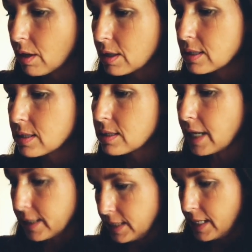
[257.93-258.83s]

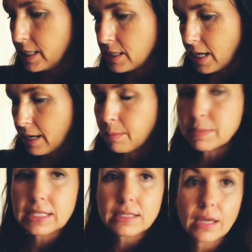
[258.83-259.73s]
16
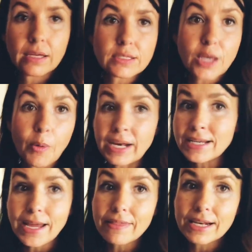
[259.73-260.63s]
times. So any
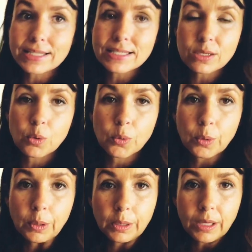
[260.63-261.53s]
day that it's
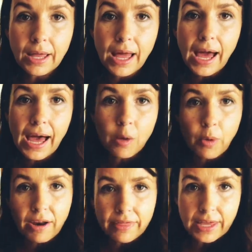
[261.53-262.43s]
cool, I
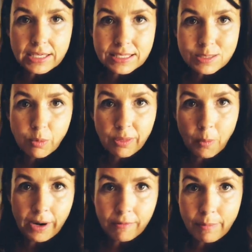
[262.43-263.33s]
wear this with
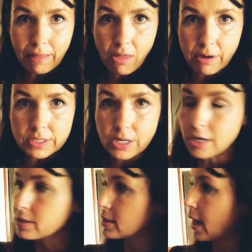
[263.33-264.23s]
one of my long
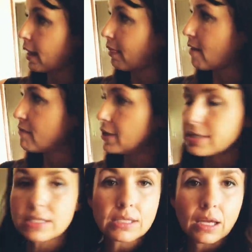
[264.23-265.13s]
skirts. I love
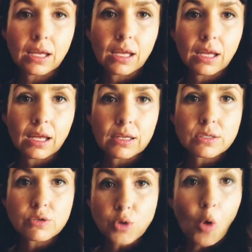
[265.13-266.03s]
this
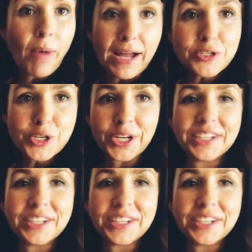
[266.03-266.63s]
so much.